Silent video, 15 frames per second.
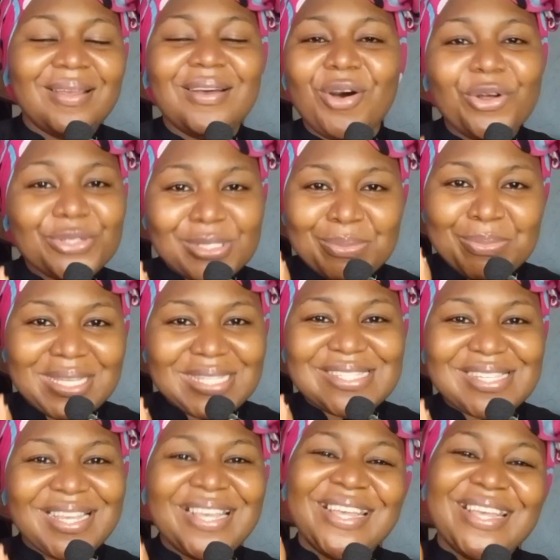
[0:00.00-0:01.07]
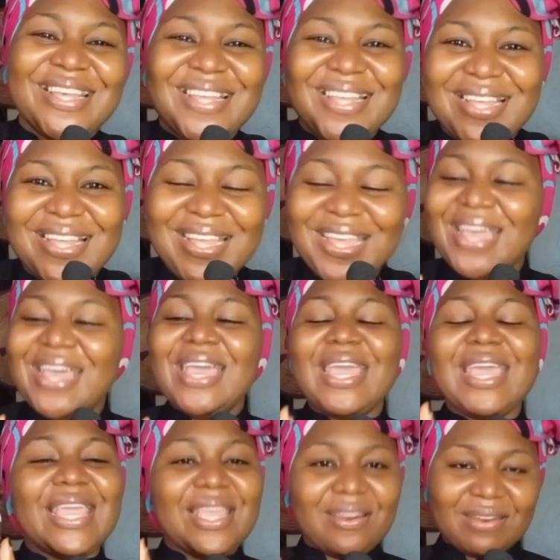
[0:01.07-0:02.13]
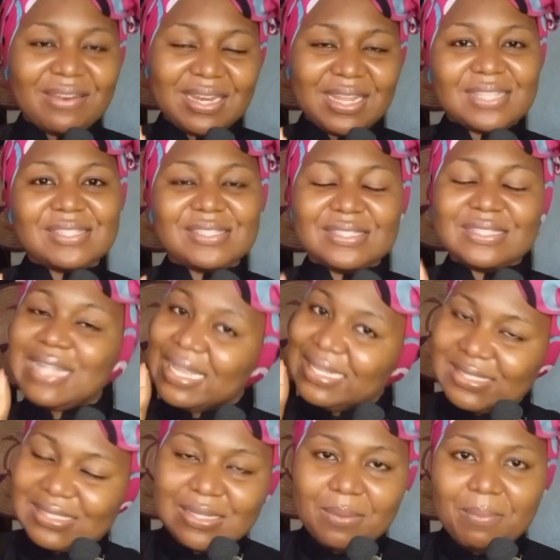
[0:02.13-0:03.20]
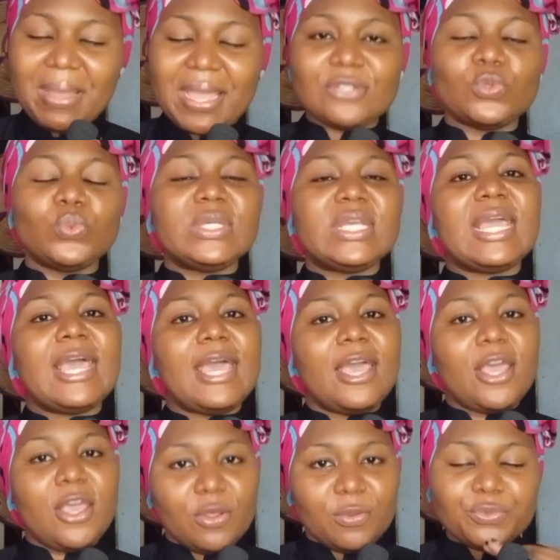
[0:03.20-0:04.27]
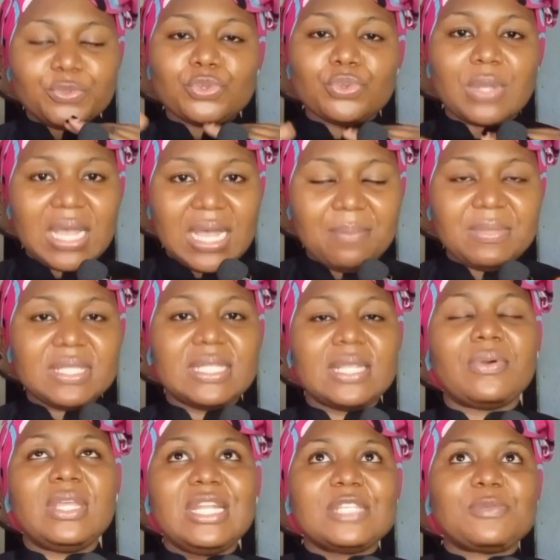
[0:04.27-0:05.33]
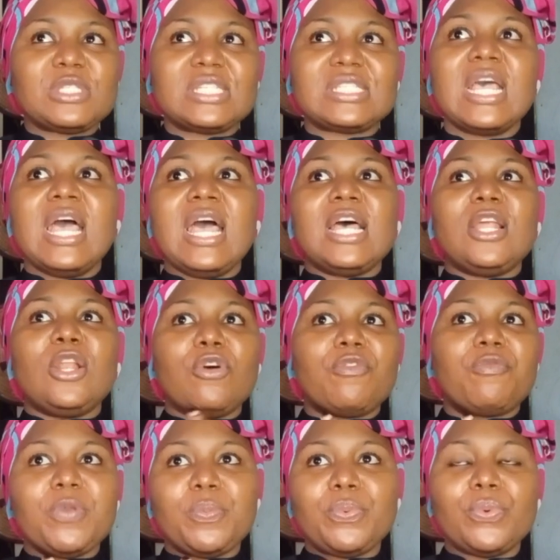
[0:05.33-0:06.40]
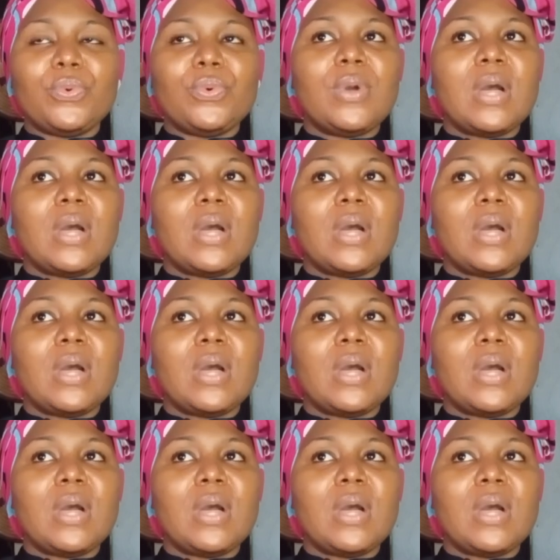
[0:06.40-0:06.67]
ultimate ingredients, niacinamide, will help to calm it down. In as much as a lot of people